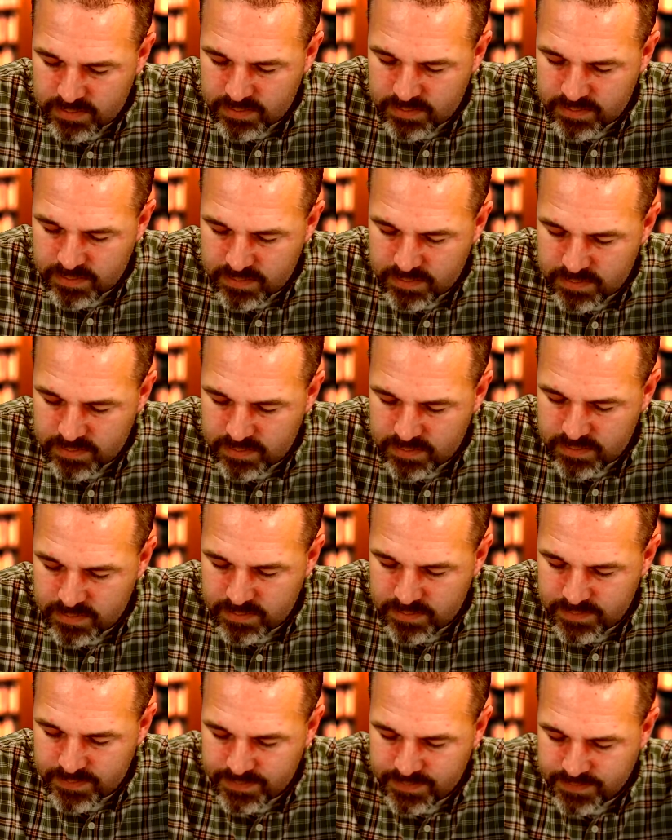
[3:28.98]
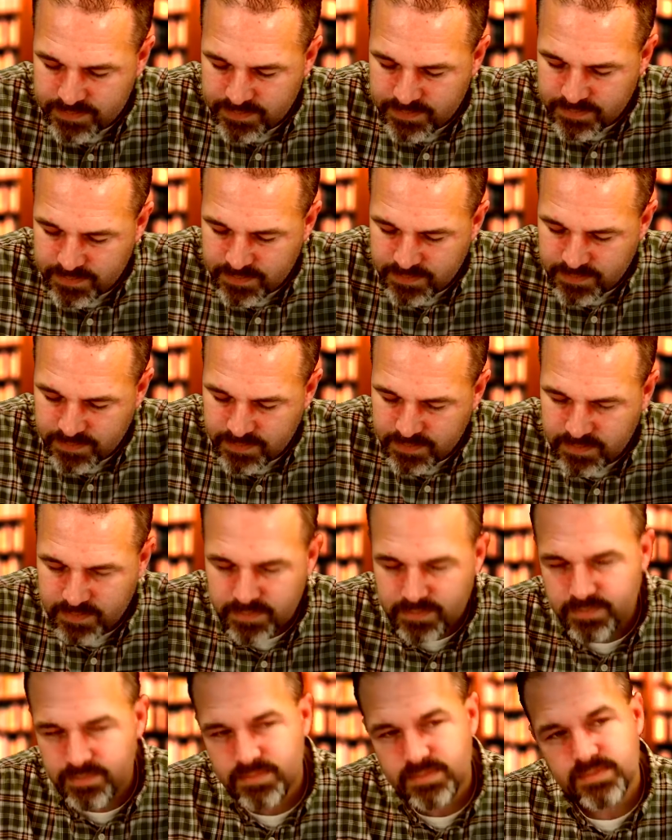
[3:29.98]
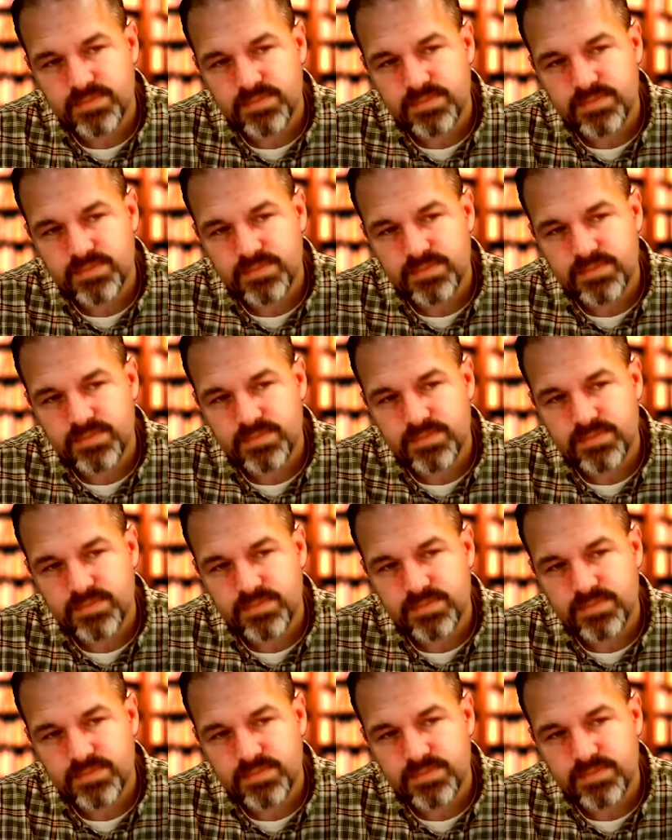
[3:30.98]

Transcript: (silence)